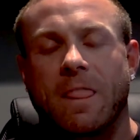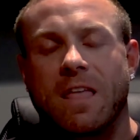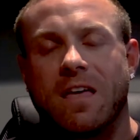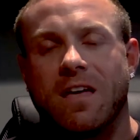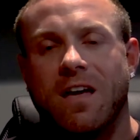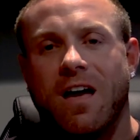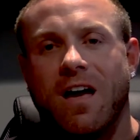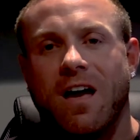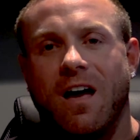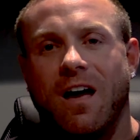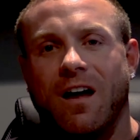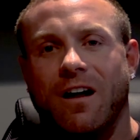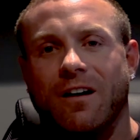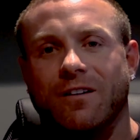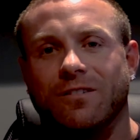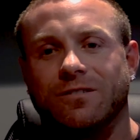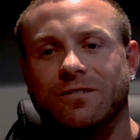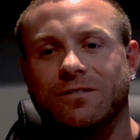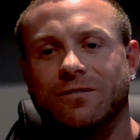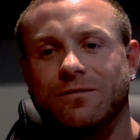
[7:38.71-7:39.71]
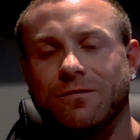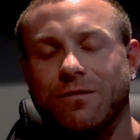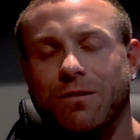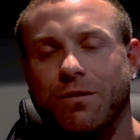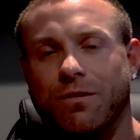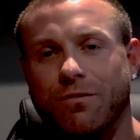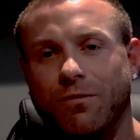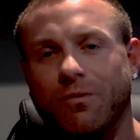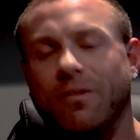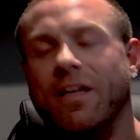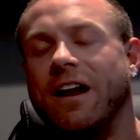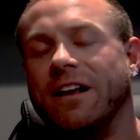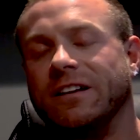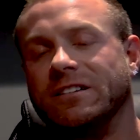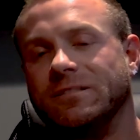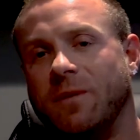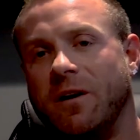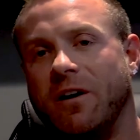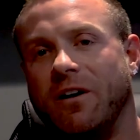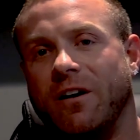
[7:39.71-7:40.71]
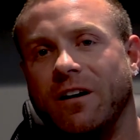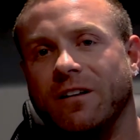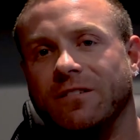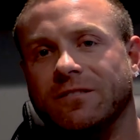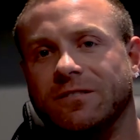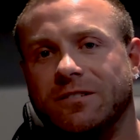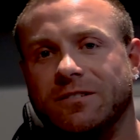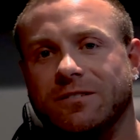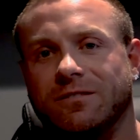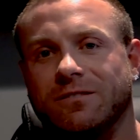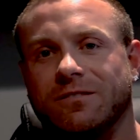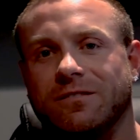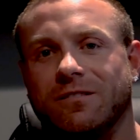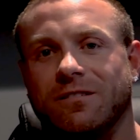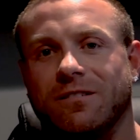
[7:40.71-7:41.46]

And through that experience,